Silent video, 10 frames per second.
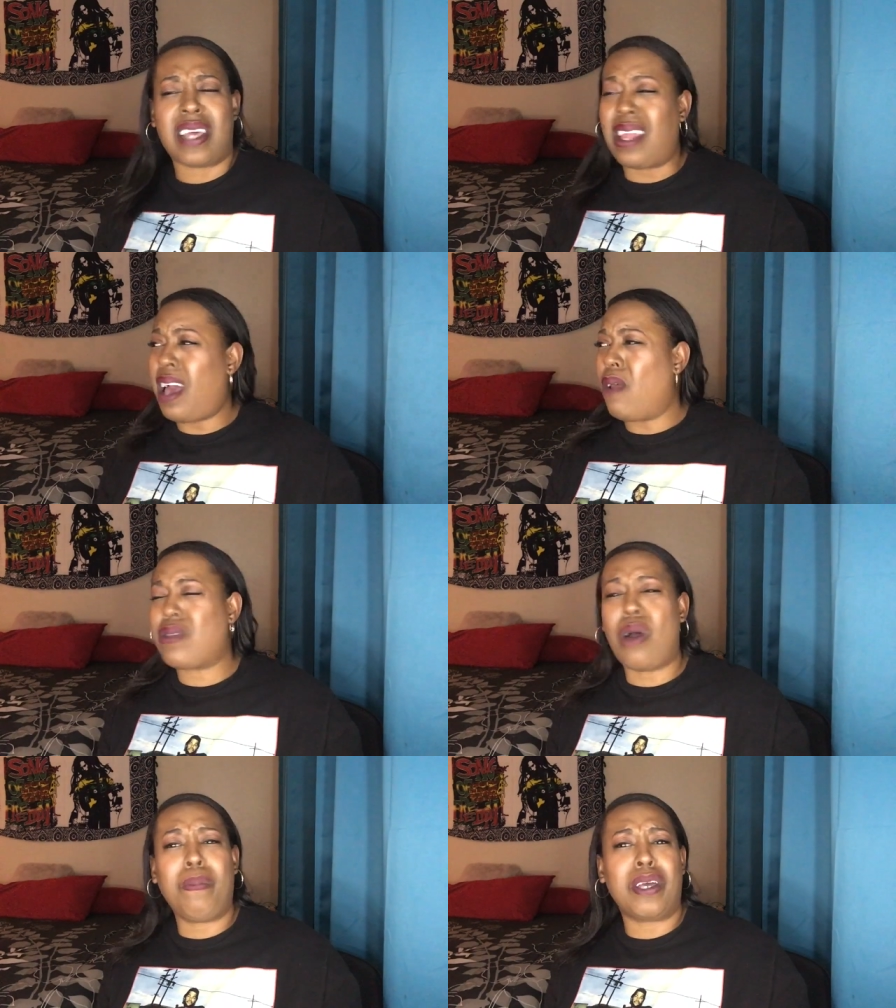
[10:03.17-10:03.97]
I thought it was
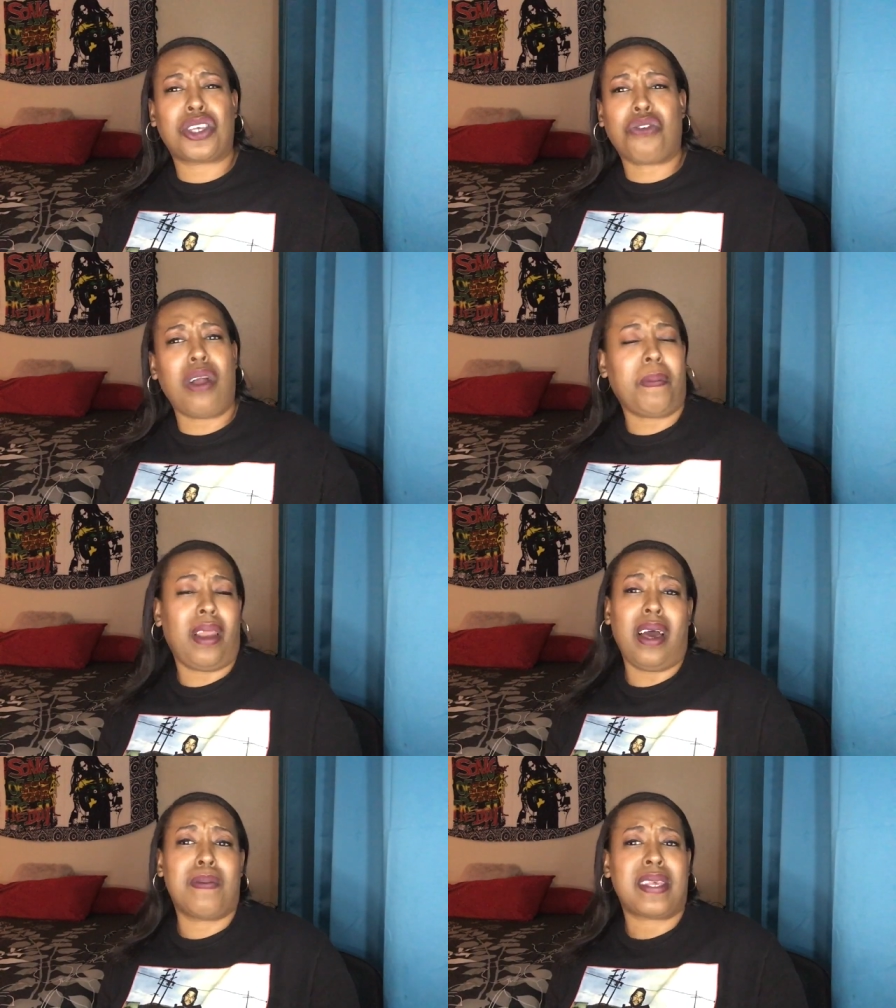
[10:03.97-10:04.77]
going to be a script
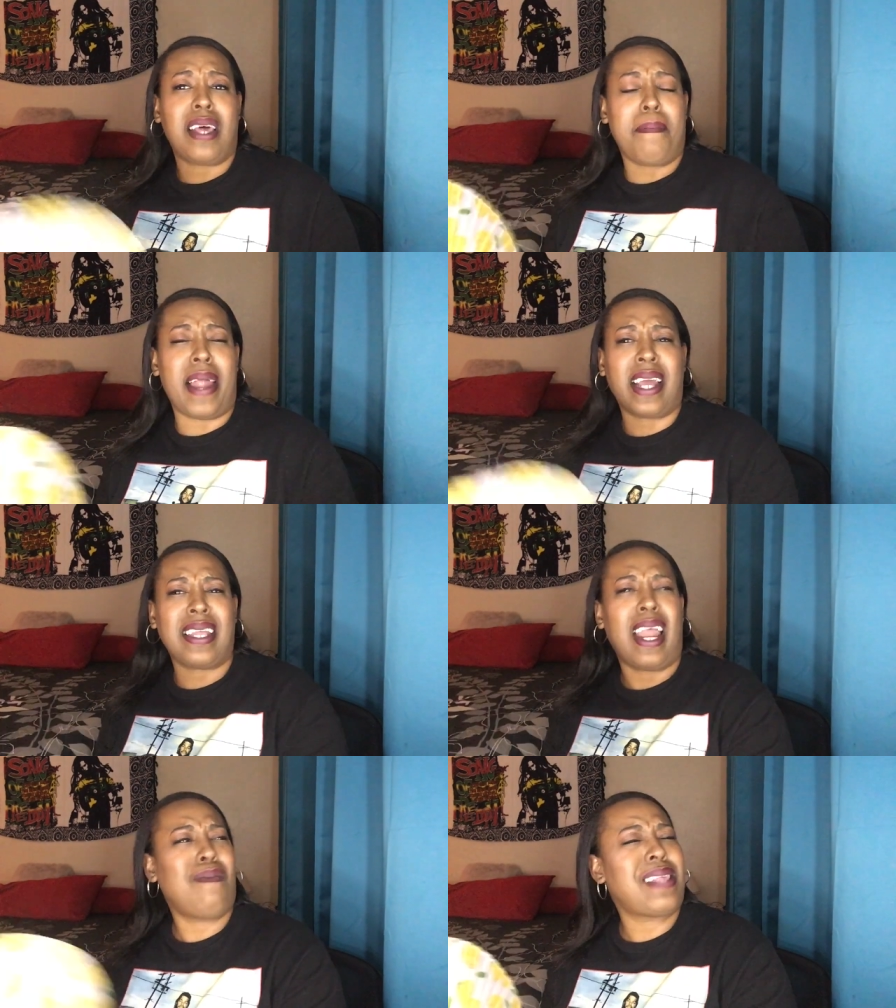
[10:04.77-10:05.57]
club or something like
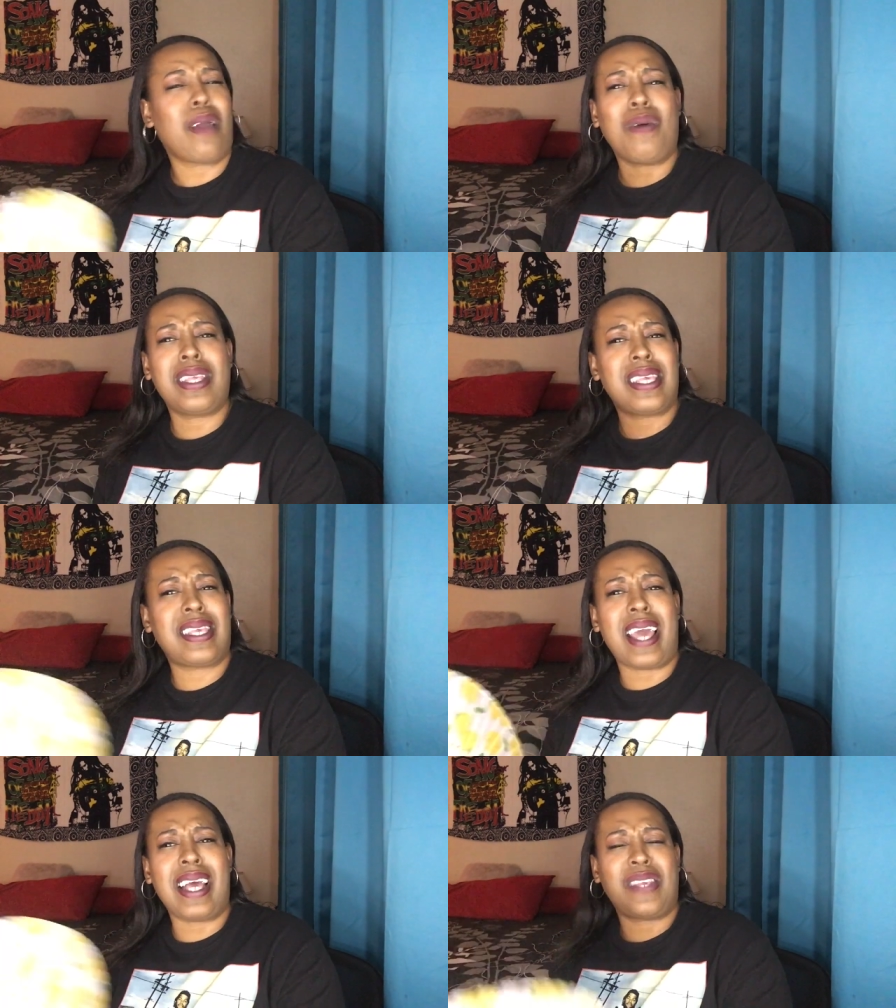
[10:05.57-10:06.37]
that. I was like, what is this
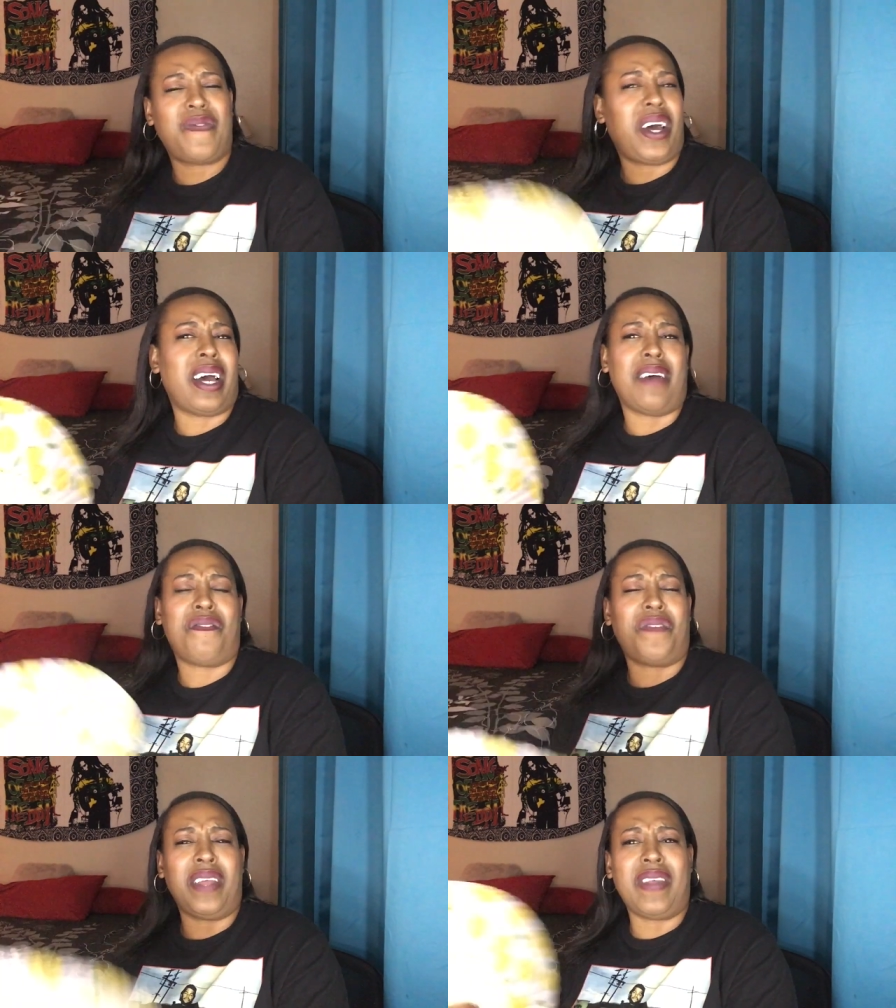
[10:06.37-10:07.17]
S for
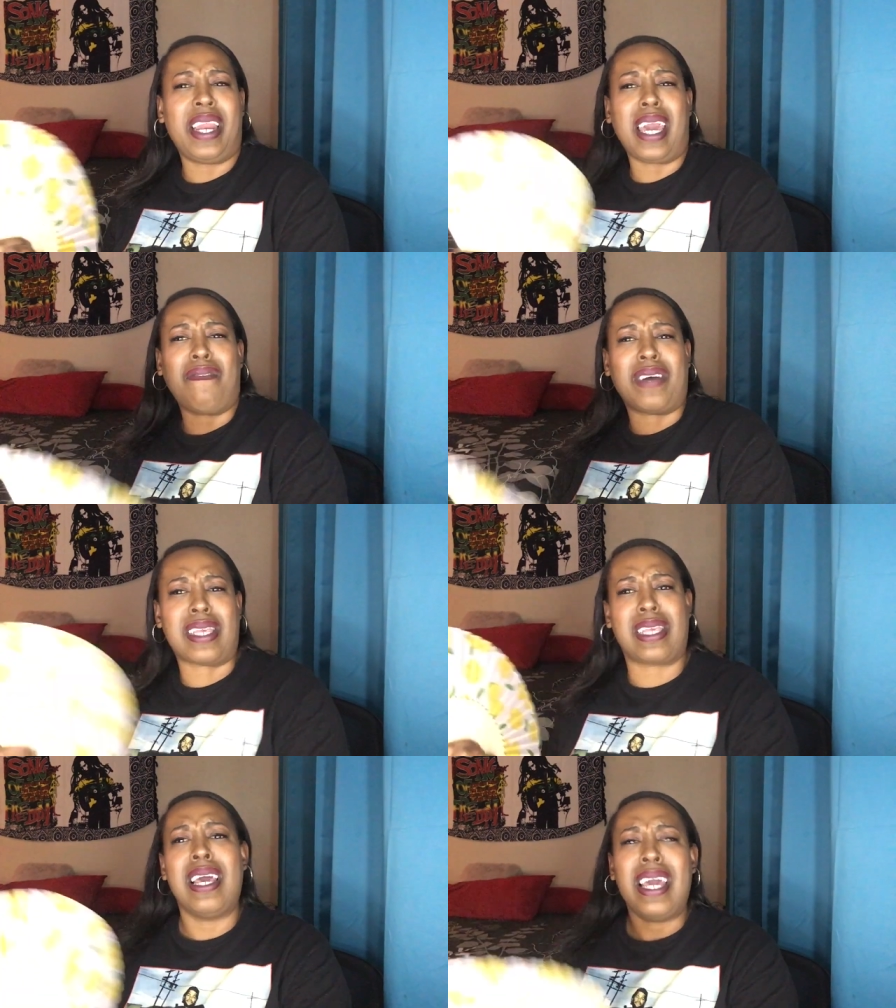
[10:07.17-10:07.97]
in the Divas?
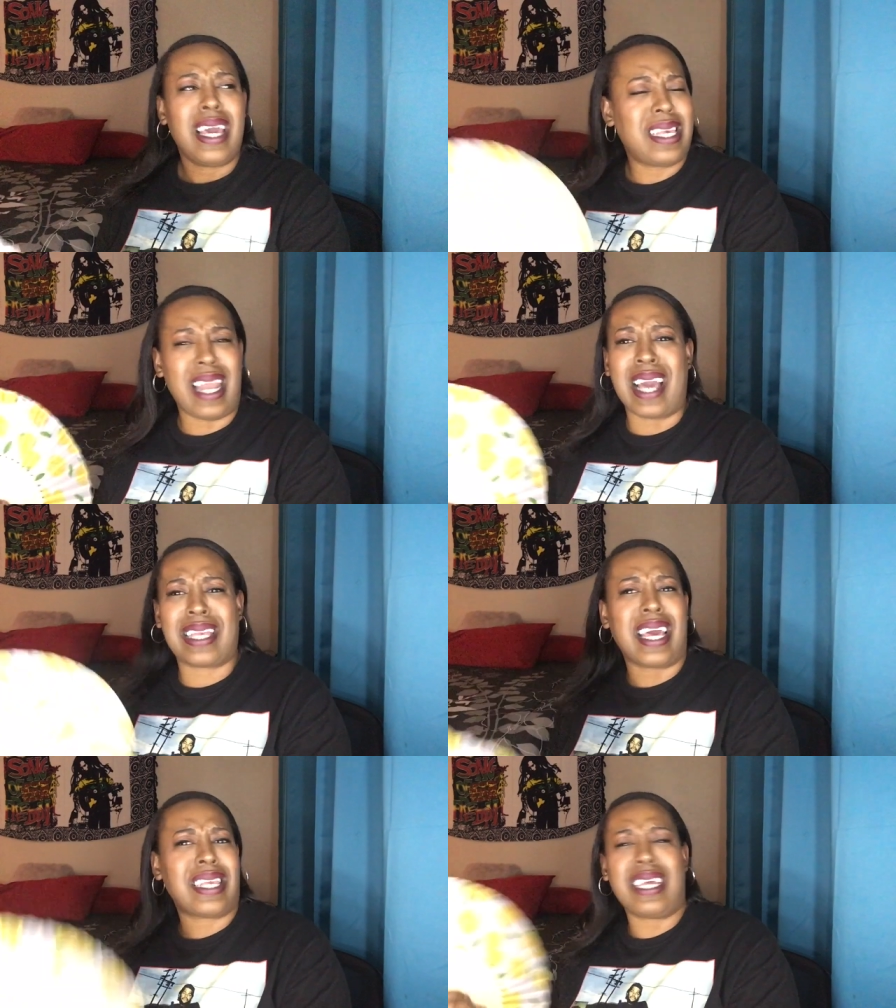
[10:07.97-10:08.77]
Is it like
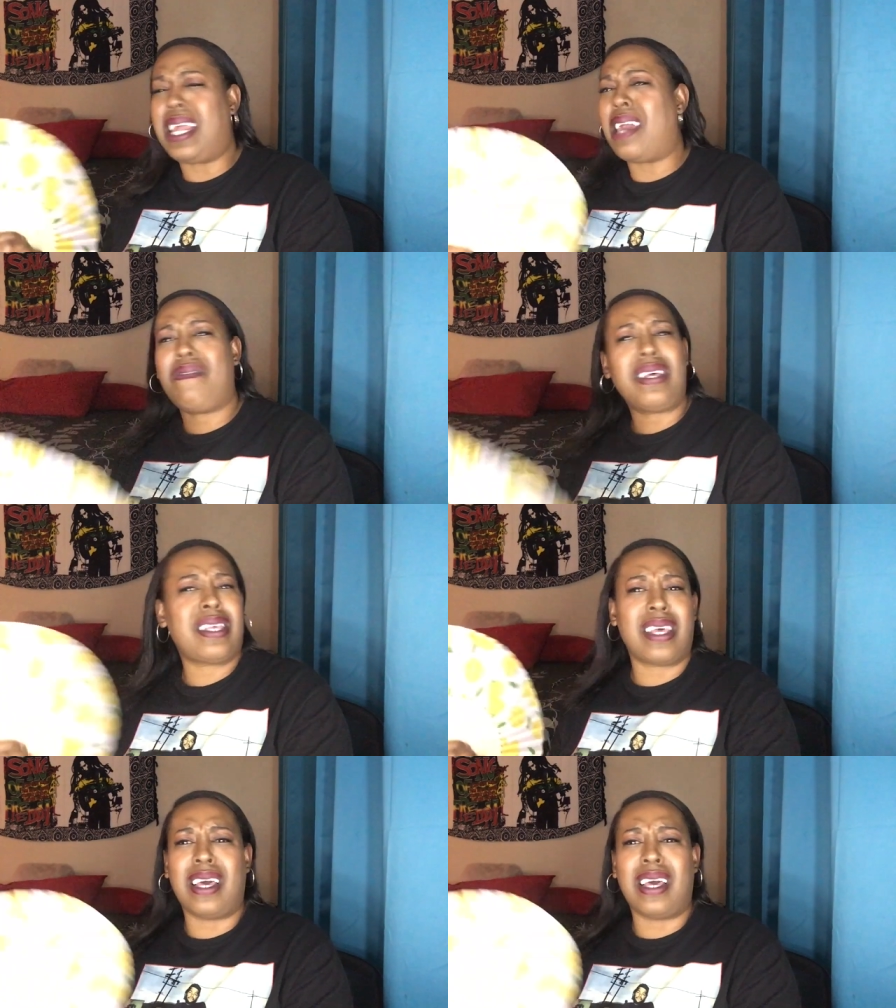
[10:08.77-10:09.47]
Sexy Divas?